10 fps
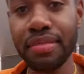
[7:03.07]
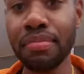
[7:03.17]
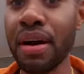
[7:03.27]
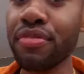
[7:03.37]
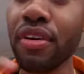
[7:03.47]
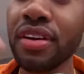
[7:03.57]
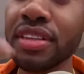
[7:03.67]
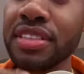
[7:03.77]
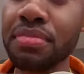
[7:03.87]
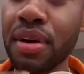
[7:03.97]
By far, this
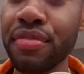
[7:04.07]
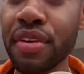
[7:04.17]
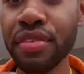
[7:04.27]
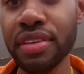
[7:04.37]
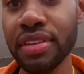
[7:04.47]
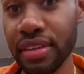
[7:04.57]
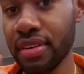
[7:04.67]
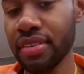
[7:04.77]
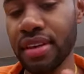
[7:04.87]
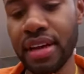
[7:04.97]
is my favorite here
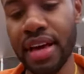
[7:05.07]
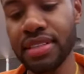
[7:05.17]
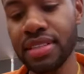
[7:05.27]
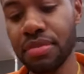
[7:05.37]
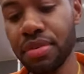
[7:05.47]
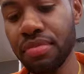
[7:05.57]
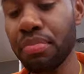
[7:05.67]
at Casting One.